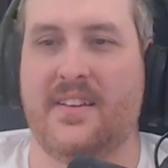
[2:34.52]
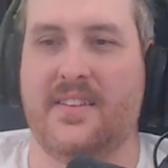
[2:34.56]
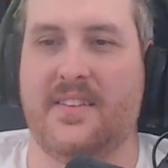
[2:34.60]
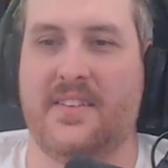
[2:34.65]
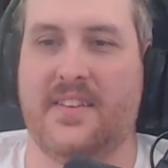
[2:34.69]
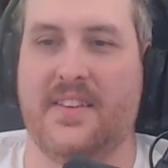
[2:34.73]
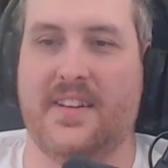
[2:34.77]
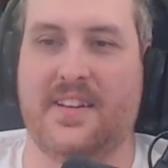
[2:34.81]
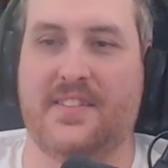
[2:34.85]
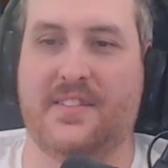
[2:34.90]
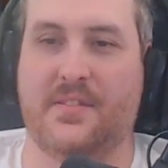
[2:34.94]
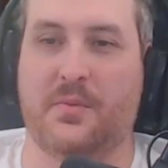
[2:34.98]

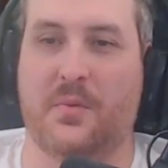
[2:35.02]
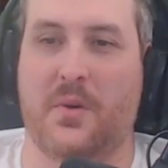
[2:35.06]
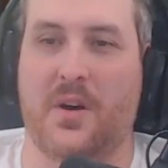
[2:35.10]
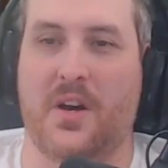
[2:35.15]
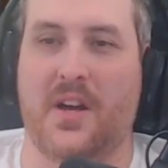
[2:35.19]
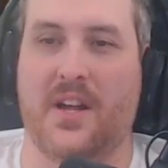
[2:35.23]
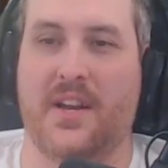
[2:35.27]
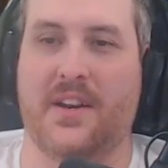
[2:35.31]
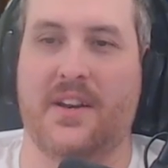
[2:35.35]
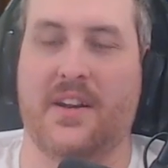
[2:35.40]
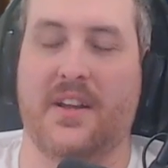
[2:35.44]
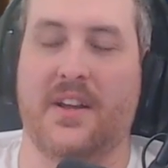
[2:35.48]
This
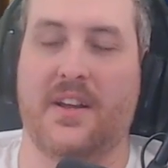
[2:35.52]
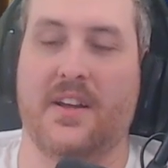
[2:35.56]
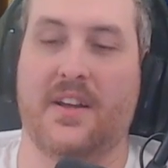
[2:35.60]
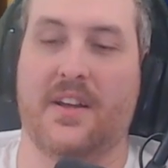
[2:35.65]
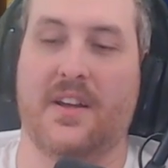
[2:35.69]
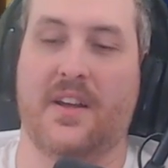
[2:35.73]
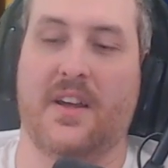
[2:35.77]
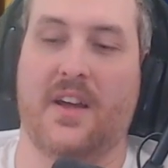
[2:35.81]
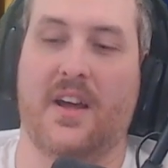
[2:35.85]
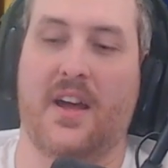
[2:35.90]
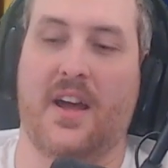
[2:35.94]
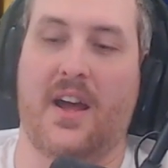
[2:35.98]
one,
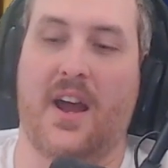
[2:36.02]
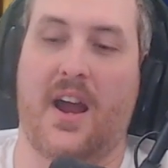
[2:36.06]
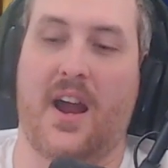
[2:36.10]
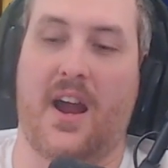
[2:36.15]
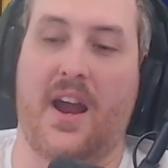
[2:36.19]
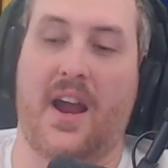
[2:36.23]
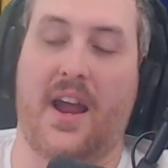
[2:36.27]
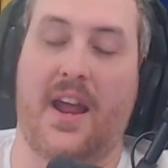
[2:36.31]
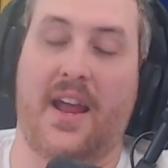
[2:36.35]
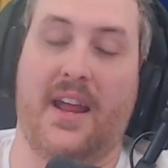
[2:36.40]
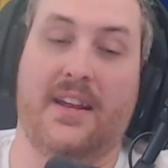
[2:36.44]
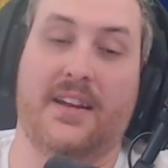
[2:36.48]
all
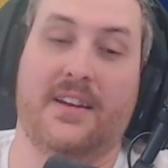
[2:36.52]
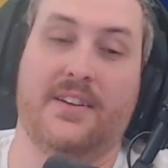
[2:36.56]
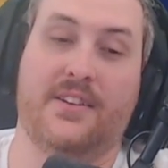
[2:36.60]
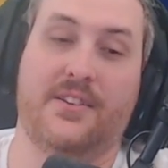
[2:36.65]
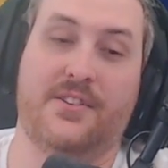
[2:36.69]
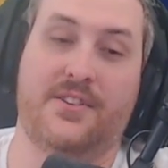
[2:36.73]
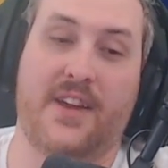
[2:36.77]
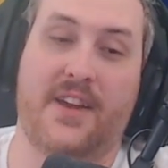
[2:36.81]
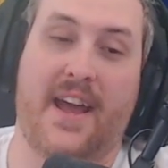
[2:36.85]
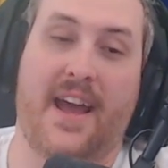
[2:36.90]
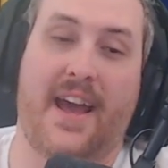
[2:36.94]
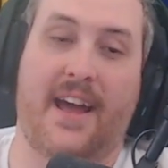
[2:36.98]
right,
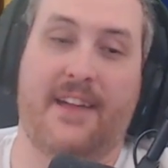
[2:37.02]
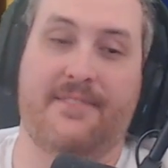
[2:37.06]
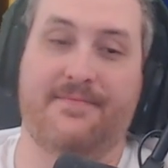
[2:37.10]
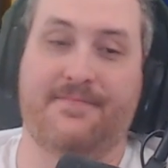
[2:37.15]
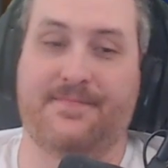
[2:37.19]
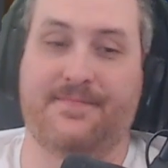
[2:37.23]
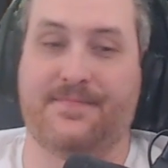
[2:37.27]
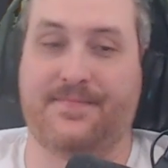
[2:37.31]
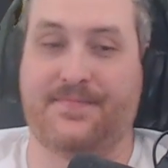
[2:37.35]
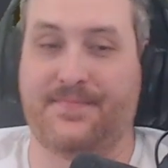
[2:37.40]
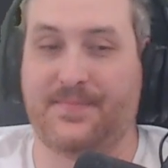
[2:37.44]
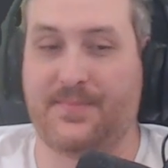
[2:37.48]
chat.
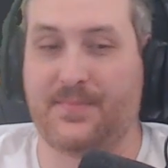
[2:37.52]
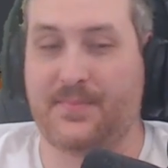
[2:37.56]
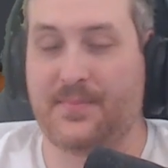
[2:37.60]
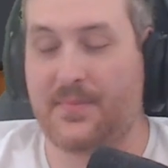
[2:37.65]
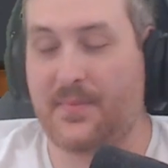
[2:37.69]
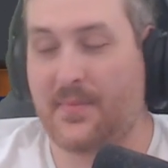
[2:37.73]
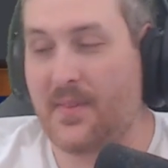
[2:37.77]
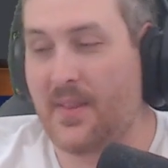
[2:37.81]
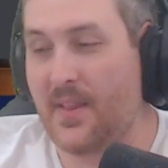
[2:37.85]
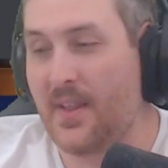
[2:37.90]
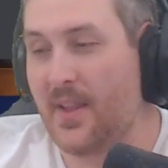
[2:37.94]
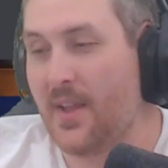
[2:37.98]

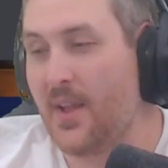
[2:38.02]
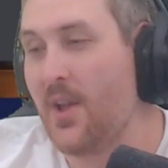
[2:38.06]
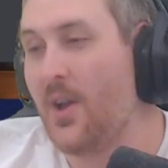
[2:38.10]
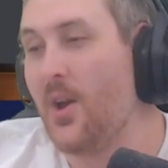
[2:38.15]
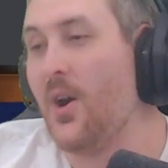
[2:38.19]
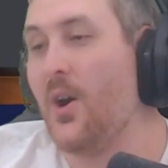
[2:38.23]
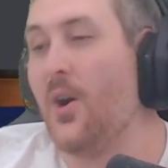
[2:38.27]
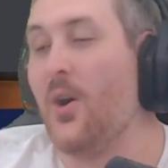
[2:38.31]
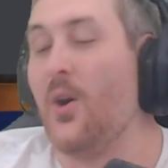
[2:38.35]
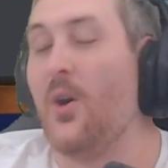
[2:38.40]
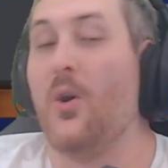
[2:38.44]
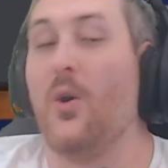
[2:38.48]

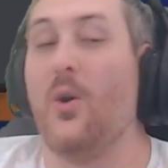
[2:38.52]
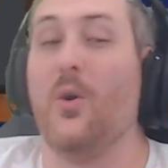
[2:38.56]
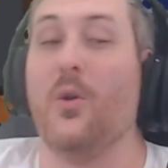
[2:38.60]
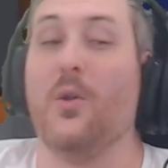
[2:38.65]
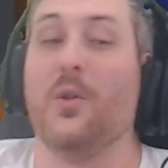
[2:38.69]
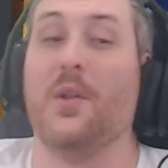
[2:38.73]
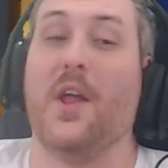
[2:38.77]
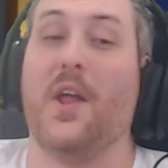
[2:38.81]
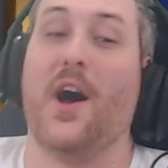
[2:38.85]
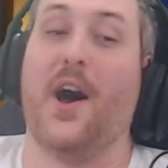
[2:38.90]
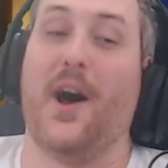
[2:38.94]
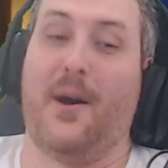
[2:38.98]

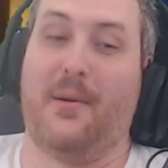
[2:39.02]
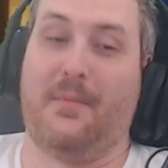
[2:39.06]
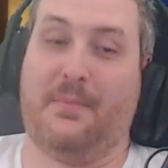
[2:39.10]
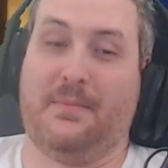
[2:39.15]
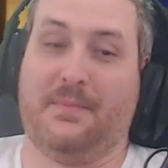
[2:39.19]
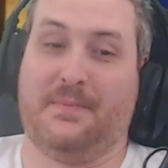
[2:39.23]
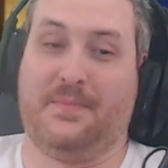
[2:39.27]
Hold up.